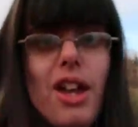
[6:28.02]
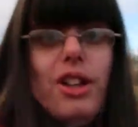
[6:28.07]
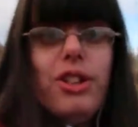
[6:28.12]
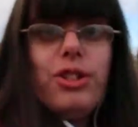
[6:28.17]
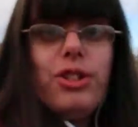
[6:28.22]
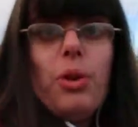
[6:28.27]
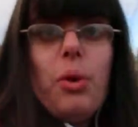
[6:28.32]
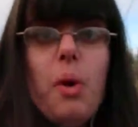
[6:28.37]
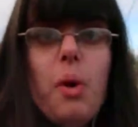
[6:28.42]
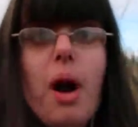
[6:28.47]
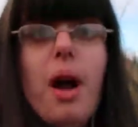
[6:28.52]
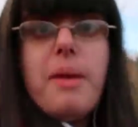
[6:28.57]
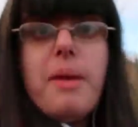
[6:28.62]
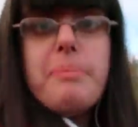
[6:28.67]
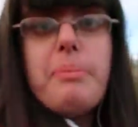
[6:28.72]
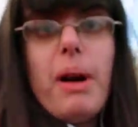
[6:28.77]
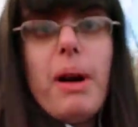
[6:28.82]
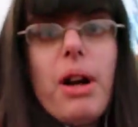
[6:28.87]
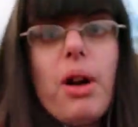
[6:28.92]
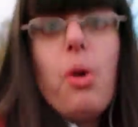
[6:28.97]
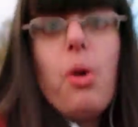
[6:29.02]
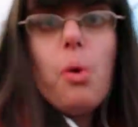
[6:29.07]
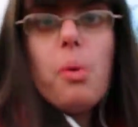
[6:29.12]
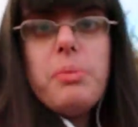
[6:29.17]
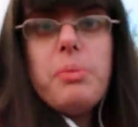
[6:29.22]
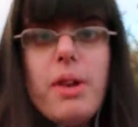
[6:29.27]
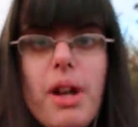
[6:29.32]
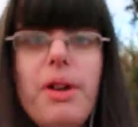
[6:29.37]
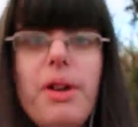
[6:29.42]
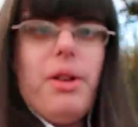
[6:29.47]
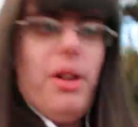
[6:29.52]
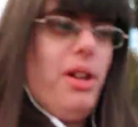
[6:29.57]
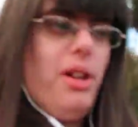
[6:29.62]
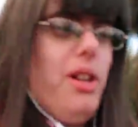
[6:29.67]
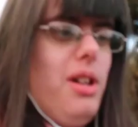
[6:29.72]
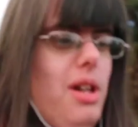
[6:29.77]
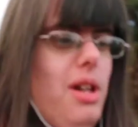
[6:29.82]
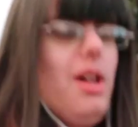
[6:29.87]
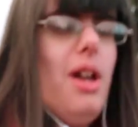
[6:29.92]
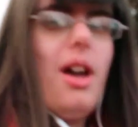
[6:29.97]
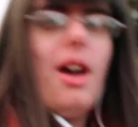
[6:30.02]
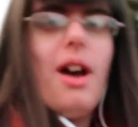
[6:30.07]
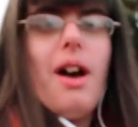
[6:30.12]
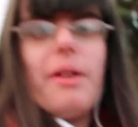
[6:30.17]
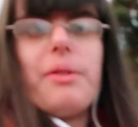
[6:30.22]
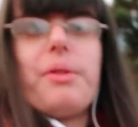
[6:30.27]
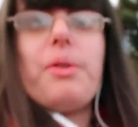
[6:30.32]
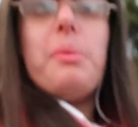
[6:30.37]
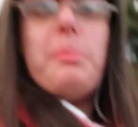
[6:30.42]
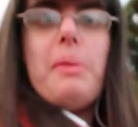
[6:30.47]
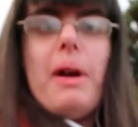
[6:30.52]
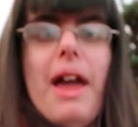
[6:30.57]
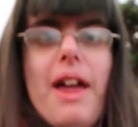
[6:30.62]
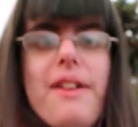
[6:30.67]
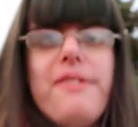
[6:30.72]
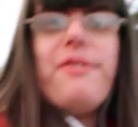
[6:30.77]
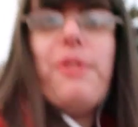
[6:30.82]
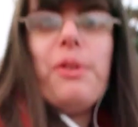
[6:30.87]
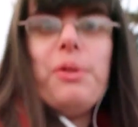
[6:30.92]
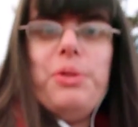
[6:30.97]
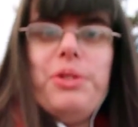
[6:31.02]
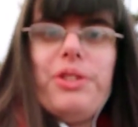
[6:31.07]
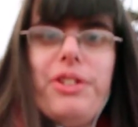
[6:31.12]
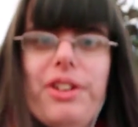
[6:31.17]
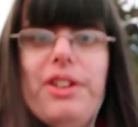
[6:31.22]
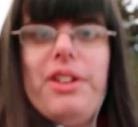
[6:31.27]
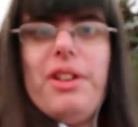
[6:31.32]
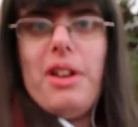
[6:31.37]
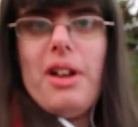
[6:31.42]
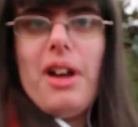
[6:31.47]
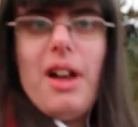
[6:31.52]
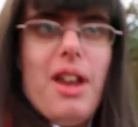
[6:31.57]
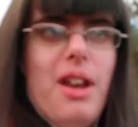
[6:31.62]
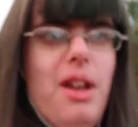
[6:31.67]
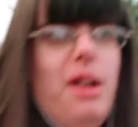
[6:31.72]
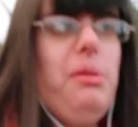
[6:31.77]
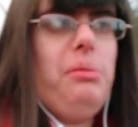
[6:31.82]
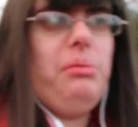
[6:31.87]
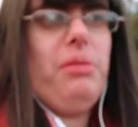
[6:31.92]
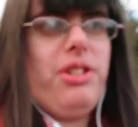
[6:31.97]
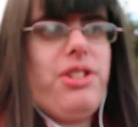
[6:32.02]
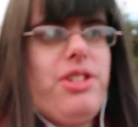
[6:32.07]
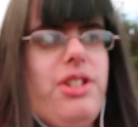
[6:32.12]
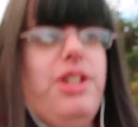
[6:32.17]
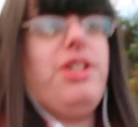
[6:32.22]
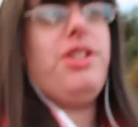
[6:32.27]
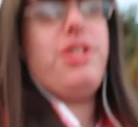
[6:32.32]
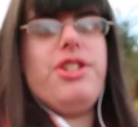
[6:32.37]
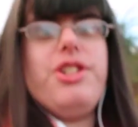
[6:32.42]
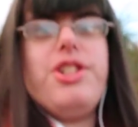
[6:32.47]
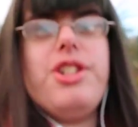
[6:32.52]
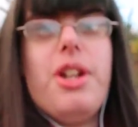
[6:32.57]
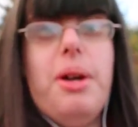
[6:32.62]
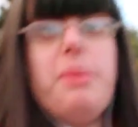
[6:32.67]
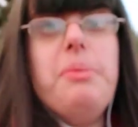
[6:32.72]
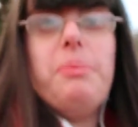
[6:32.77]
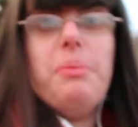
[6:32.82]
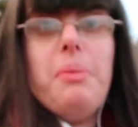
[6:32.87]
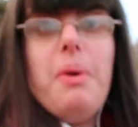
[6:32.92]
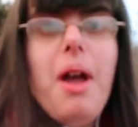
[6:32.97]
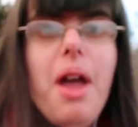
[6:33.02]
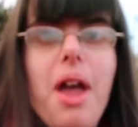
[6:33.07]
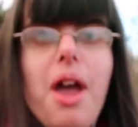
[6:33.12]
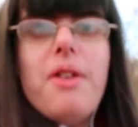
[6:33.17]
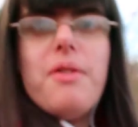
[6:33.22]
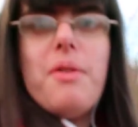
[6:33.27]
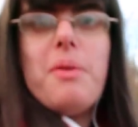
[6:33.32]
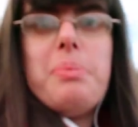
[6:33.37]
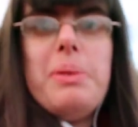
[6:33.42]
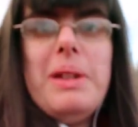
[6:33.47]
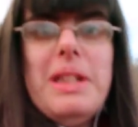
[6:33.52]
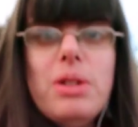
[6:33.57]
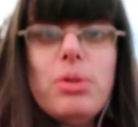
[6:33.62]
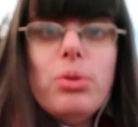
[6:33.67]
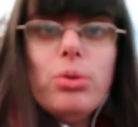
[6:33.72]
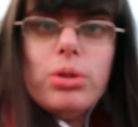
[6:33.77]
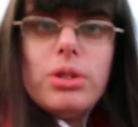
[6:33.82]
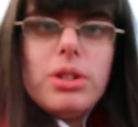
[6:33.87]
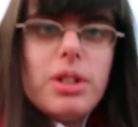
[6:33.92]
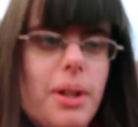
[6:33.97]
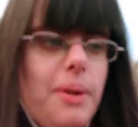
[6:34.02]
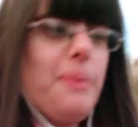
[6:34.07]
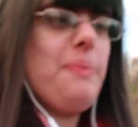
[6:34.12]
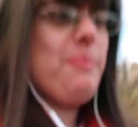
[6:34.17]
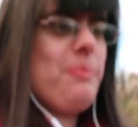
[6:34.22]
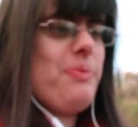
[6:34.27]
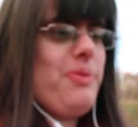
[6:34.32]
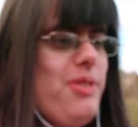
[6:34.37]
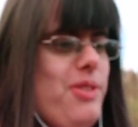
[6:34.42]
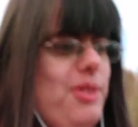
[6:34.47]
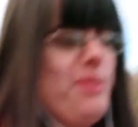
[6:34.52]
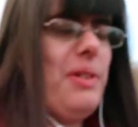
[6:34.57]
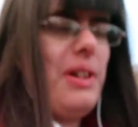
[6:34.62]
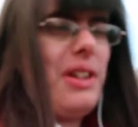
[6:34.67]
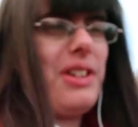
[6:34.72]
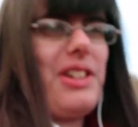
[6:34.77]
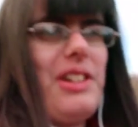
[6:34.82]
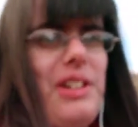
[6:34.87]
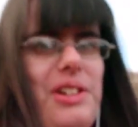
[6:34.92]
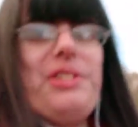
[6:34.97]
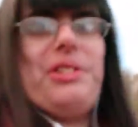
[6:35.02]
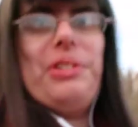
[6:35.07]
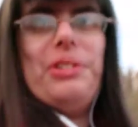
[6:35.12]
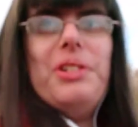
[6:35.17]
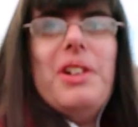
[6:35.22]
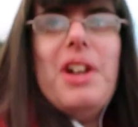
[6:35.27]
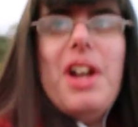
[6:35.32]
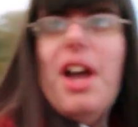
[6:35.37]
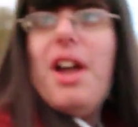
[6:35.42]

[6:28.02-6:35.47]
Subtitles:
So I'm back home now. I've got my headphones in and I'm listening to some of the Beatles. So that's kind of cool.